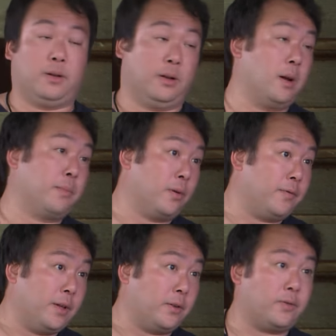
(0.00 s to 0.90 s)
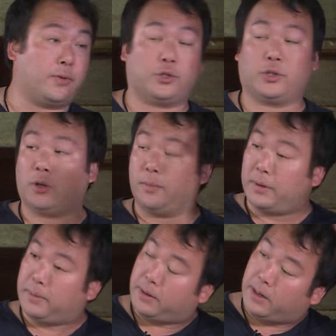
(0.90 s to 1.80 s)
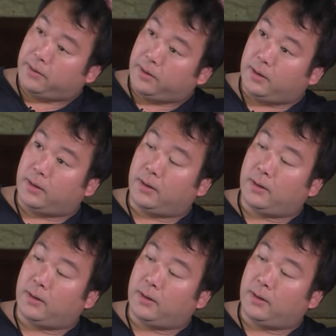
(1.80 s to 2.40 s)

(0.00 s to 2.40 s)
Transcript: number of things for sure, but I think